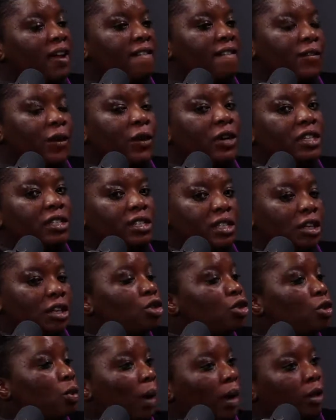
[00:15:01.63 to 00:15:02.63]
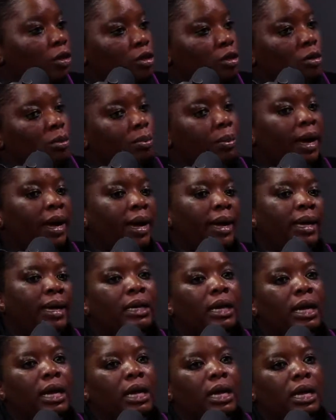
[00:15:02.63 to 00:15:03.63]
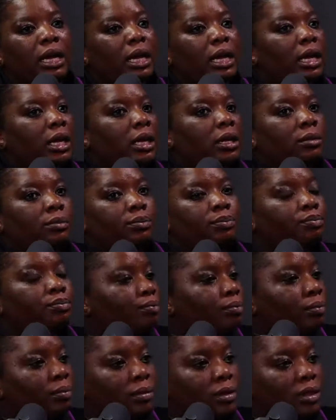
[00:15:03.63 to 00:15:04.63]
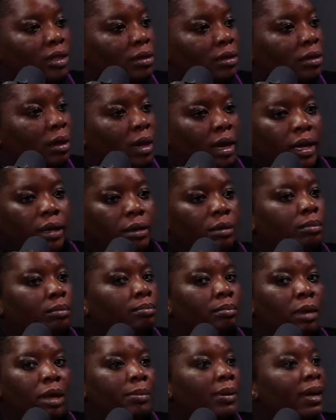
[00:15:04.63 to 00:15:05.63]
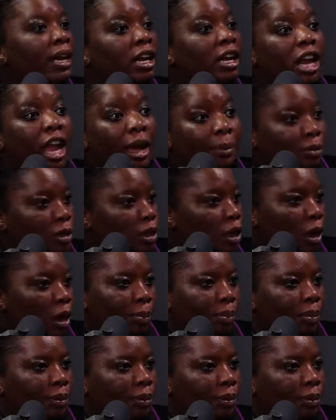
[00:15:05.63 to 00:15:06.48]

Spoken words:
for instance, you want to buy maybe a laptop.